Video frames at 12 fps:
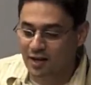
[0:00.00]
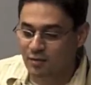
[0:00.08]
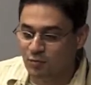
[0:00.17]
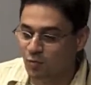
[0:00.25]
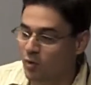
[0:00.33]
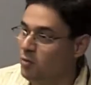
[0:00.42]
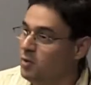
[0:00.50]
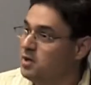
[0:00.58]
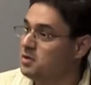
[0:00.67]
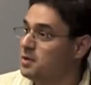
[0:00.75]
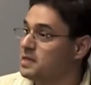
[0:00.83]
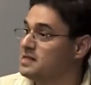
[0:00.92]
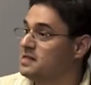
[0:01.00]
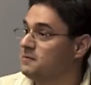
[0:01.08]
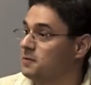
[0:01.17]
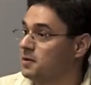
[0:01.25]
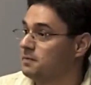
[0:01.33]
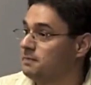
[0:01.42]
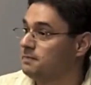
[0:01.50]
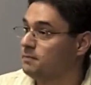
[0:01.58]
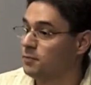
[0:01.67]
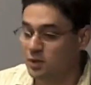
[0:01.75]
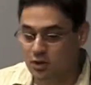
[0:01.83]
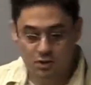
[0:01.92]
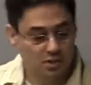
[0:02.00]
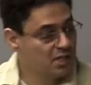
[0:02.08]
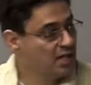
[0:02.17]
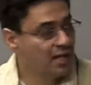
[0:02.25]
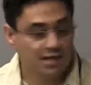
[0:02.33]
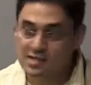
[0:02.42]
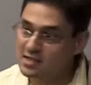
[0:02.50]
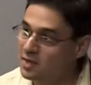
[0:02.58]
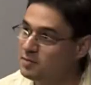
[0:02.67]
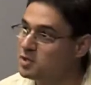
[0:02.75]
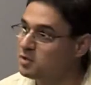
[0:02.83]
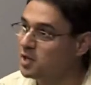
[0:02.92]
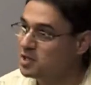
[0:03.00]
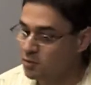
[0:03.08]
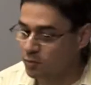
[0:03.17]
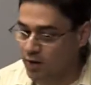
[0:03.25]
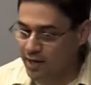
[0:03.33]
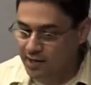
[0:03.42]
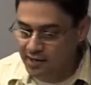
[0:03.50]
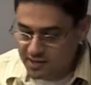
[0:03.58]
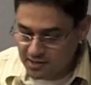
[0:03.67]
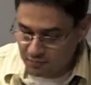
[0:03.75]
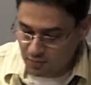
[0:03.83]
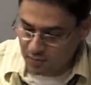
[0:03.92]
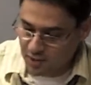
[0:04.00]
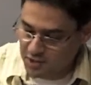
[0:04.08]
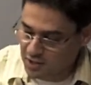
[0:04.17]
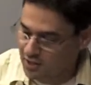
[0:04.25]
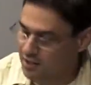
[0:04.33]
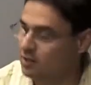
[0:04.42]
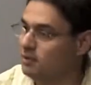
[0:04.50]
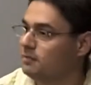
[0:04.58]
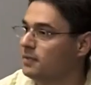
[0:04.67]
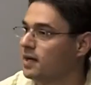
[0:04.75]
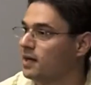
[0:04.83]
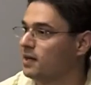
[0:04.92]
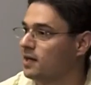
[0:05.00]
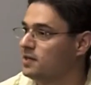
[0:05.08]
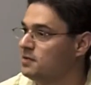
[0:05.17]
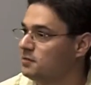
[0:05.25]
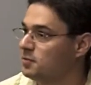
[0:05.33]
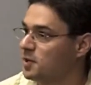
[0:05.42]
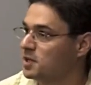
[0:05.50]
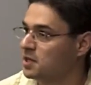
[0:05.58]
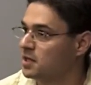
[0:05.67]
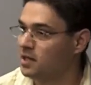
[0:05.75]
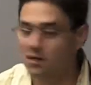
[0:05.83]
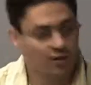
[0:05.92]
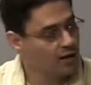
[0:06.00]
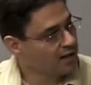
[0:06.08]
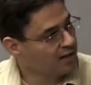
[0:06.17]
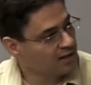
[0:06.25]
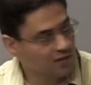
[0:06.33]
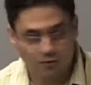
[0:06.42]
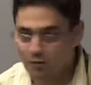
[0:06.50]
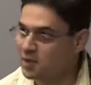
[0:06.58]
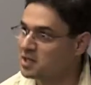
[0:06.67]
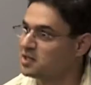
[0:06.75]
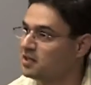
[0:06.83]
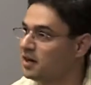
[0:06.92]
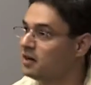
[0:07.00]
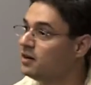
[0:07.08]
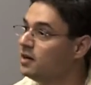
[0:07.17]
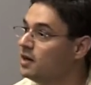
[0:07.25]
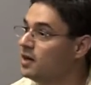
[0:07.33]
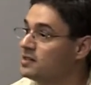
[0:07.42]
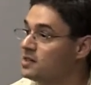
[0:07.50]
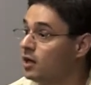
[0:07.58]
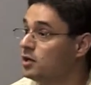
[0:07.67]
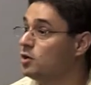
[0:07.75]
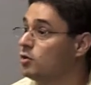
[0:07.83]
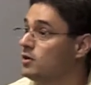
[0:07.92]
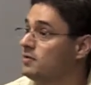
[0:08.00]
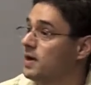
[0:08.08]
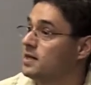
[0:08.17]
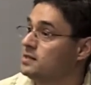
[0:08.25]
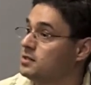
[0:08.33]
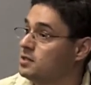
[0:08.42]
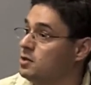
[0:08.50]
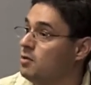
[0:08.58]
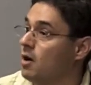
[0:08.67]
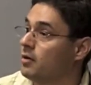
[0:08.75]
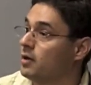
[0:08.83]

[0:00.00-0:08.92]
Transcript: advertising. What we're doing is different. What you're seeing is a demonstration where I collect information here, I collect information here, I collect information there. It's on your devices. You